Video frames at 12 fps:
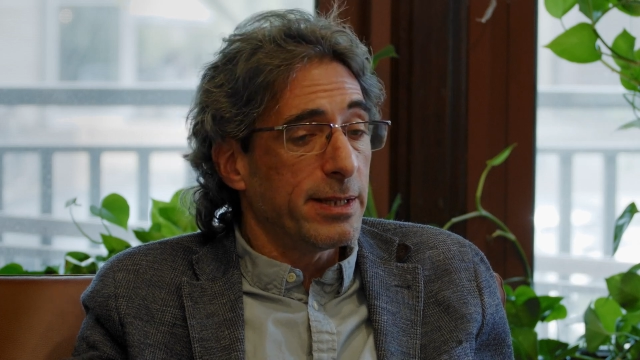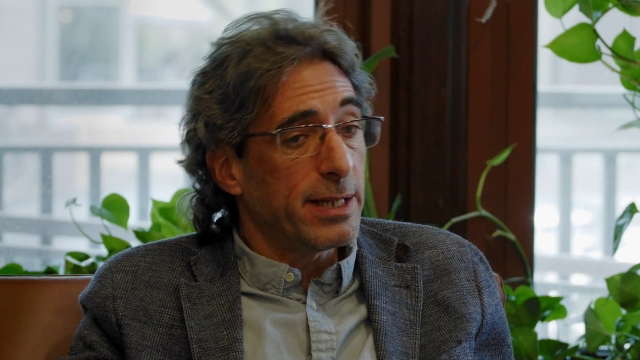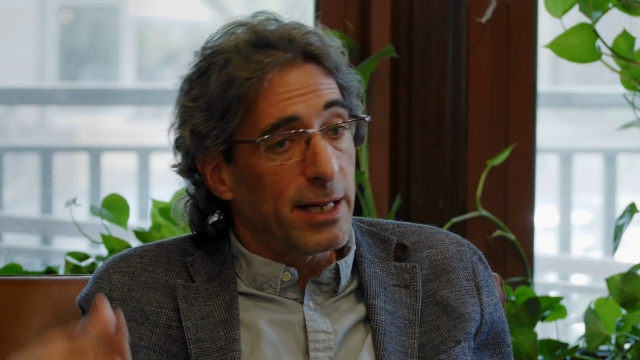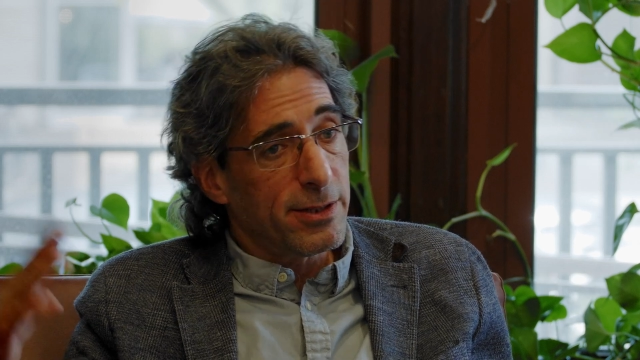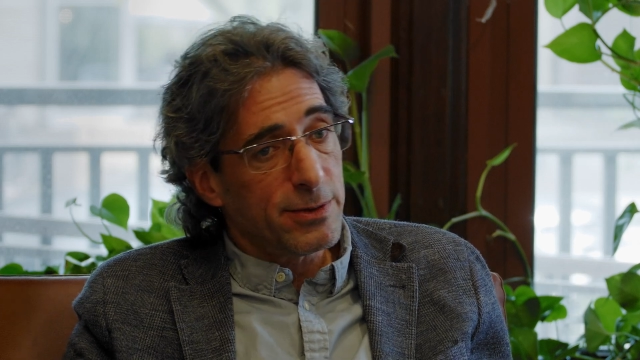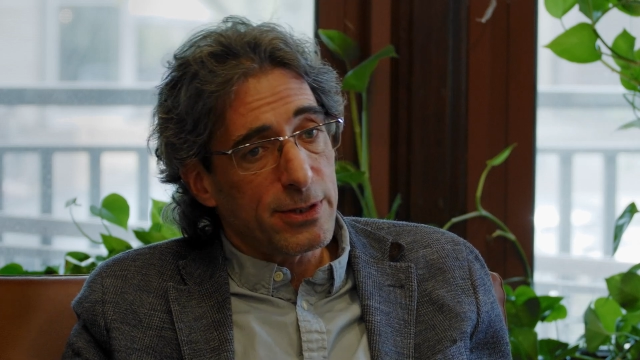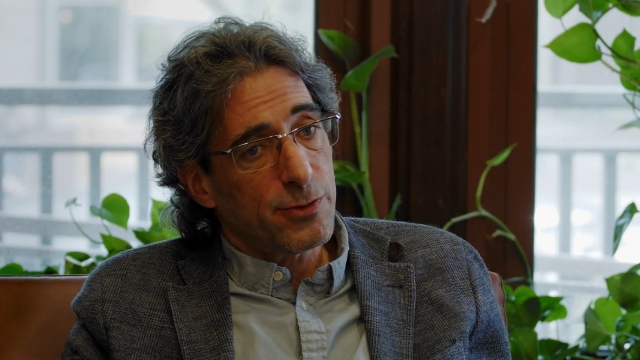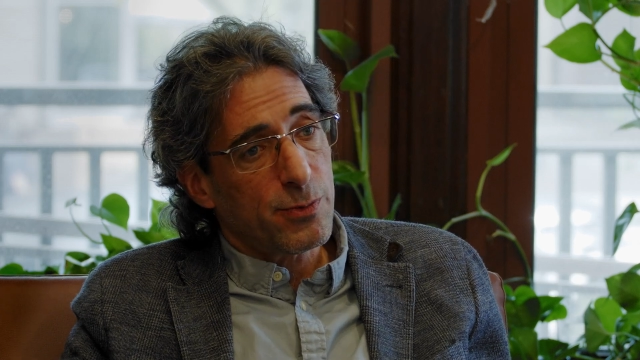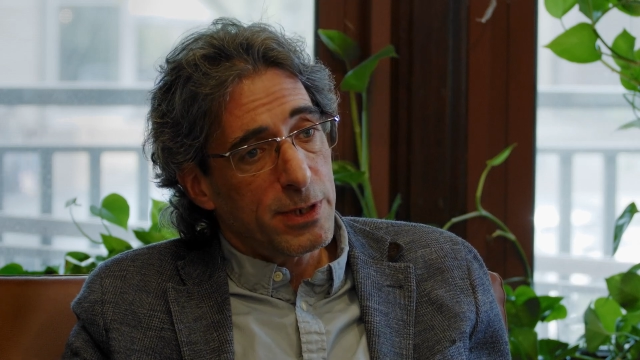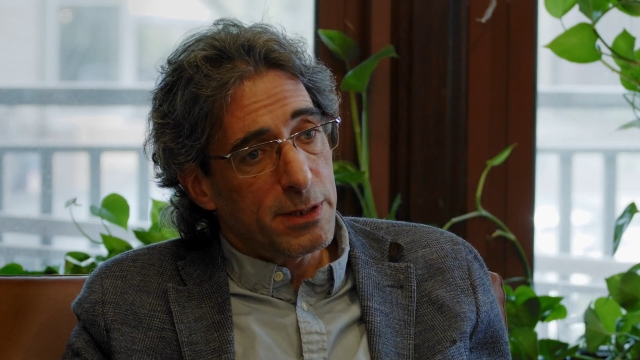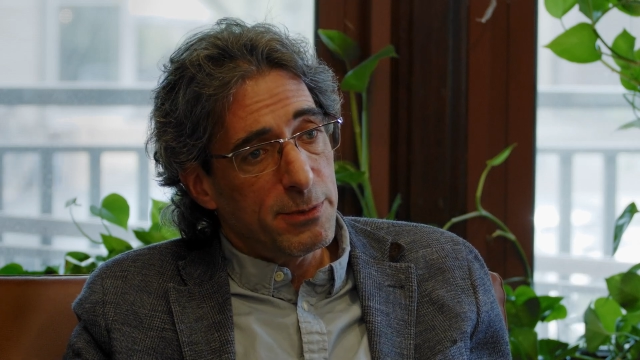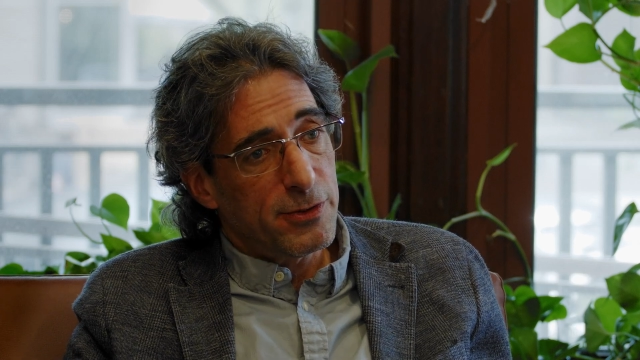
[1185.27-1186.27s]
The other
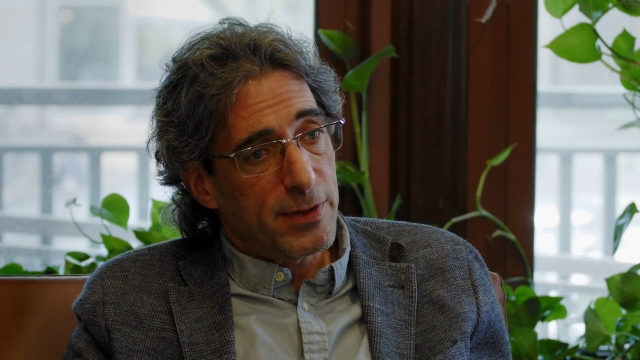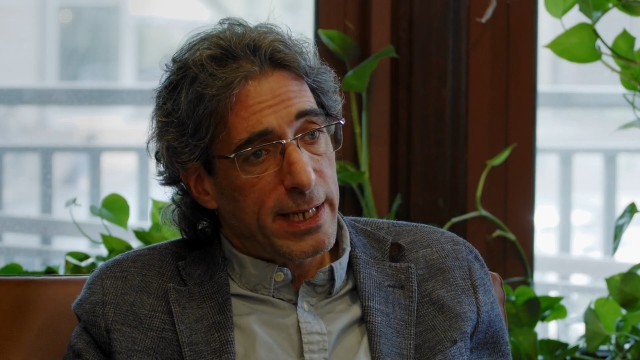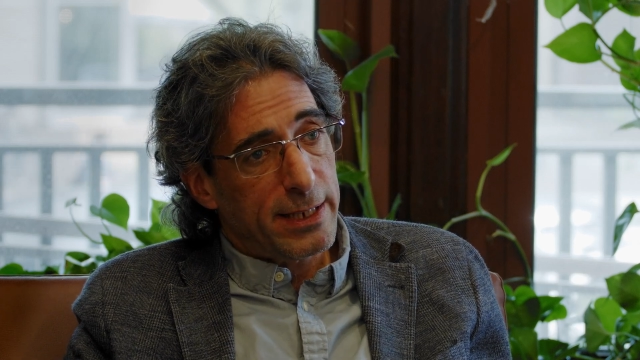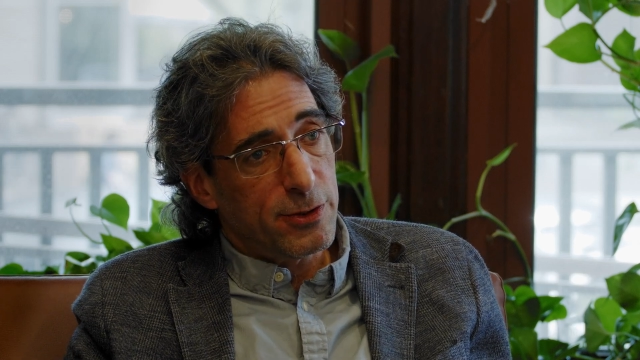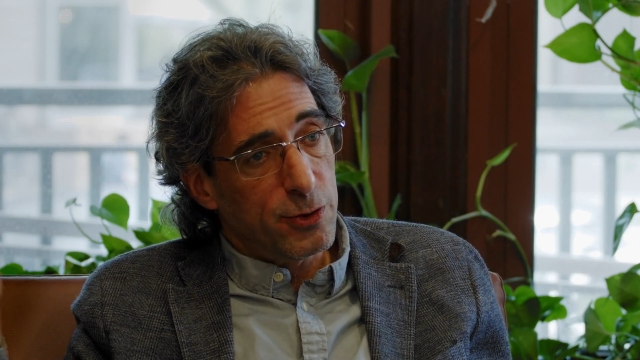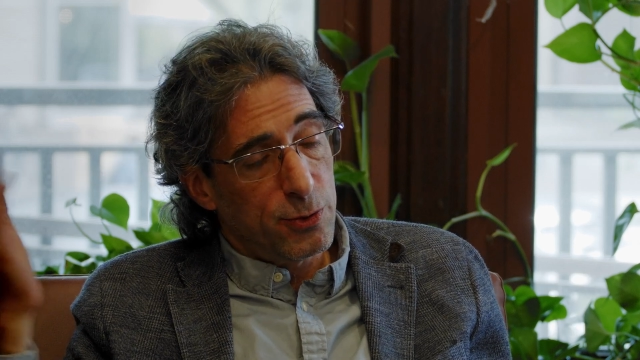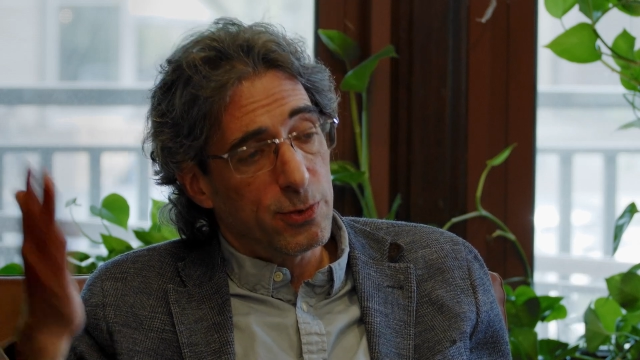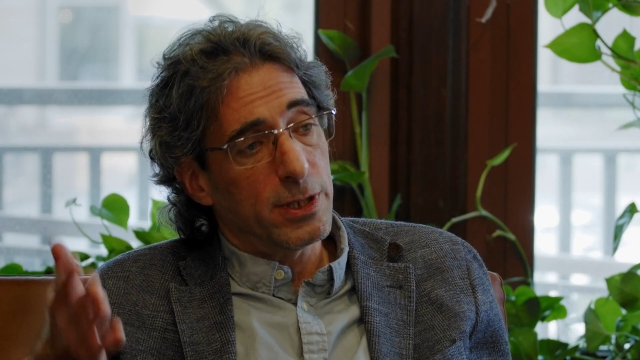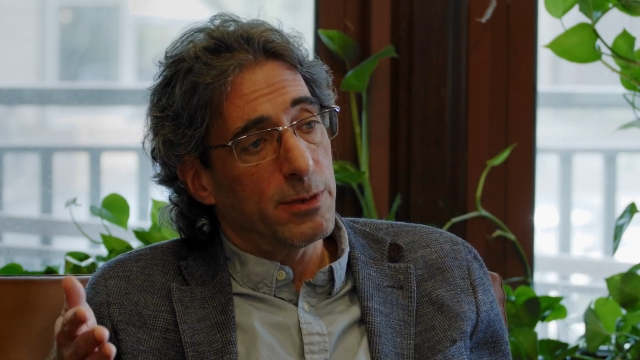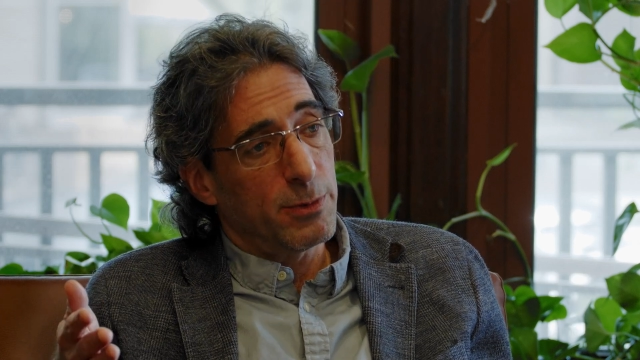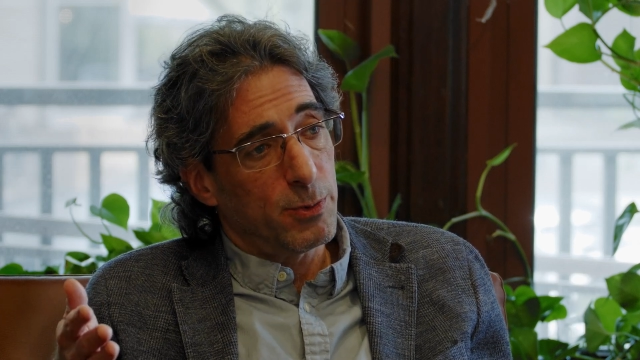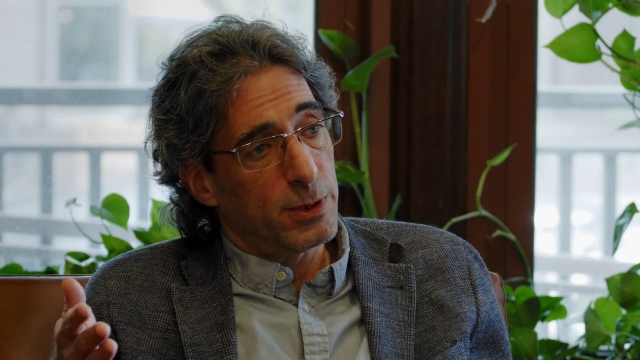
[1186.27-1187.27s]
extreme is that you
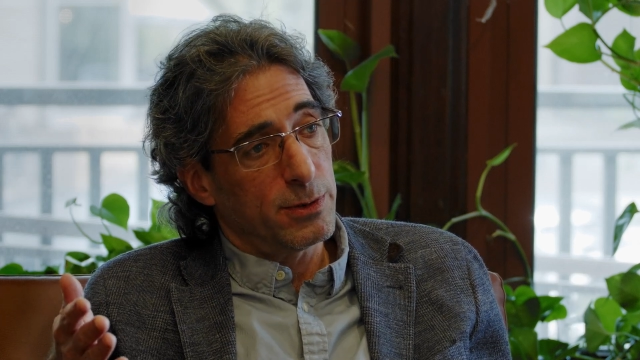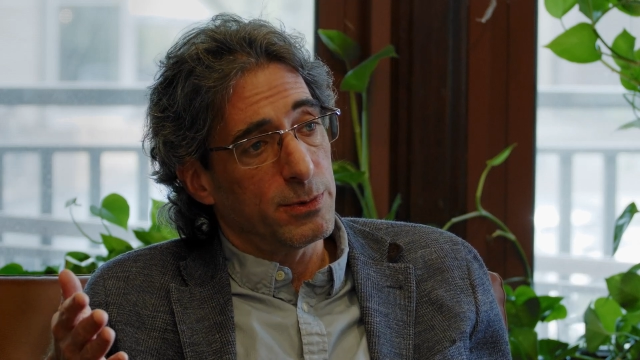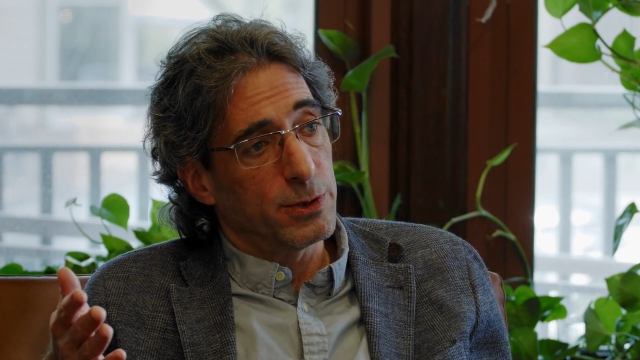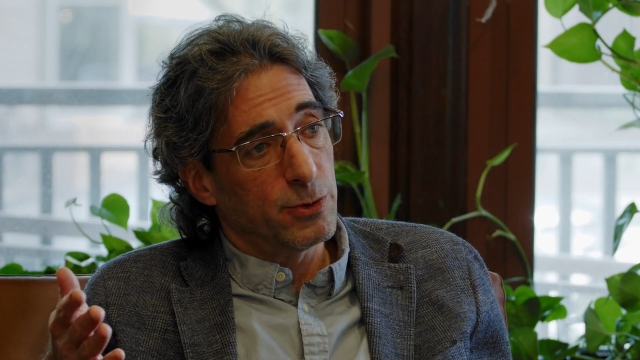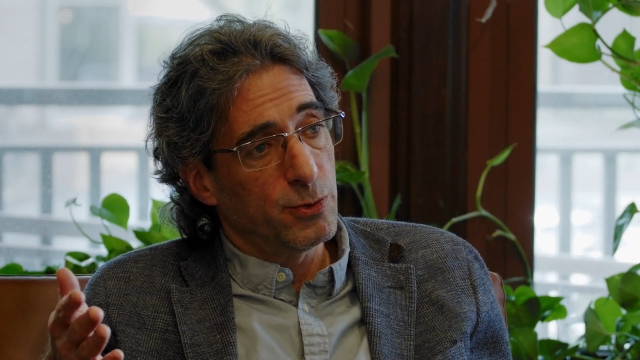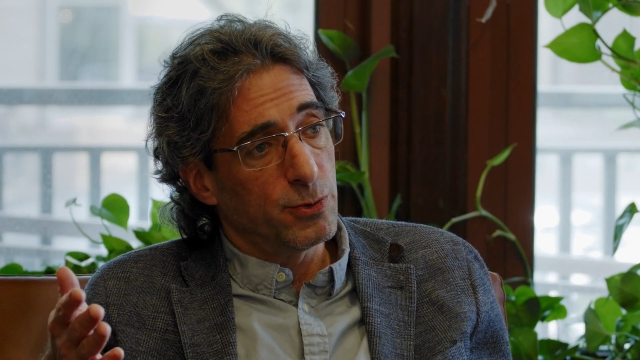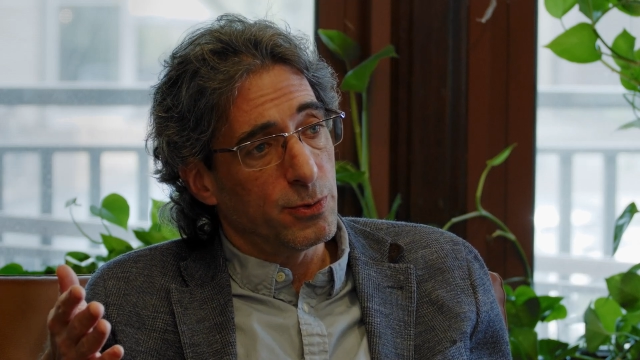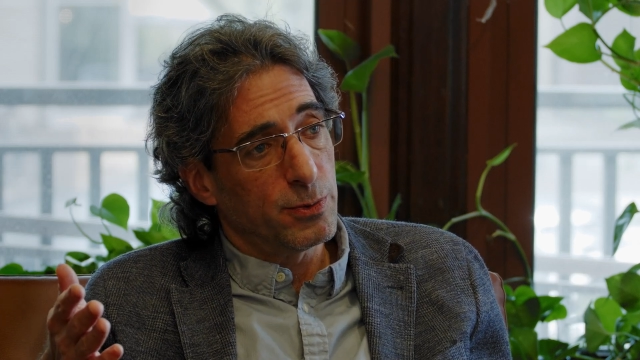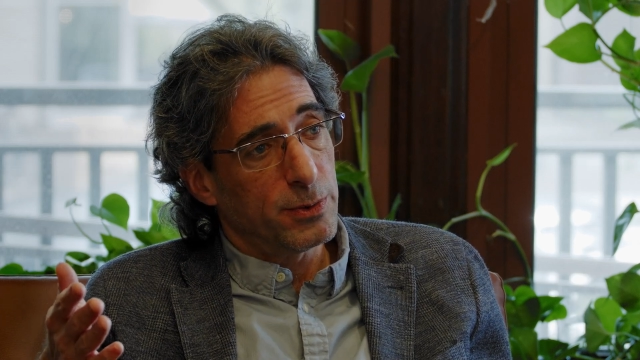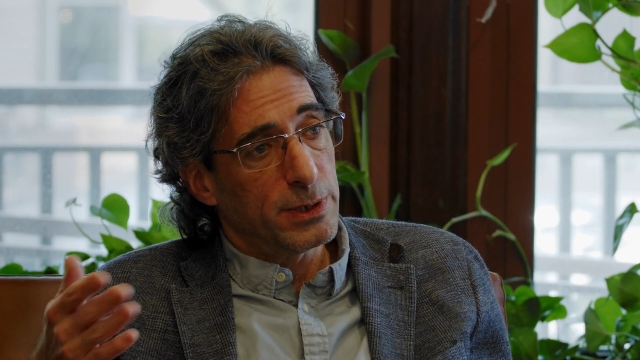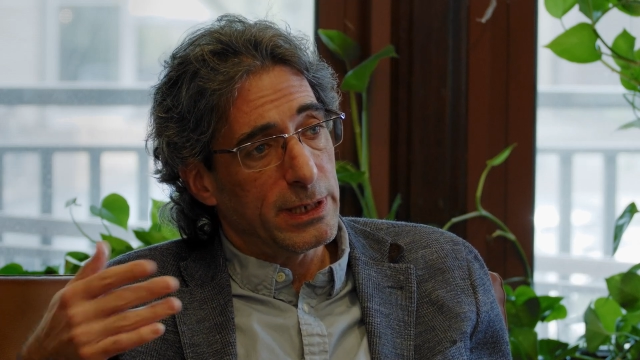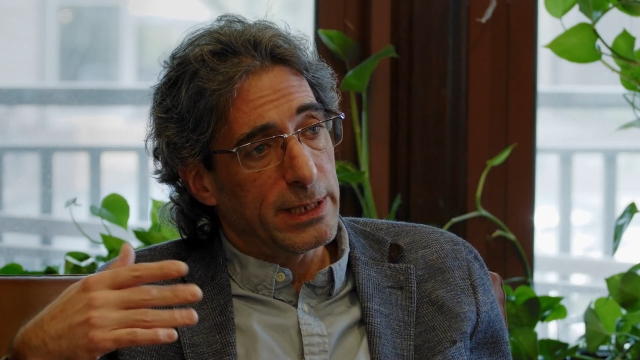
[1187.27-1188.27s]
tell me what you want to do,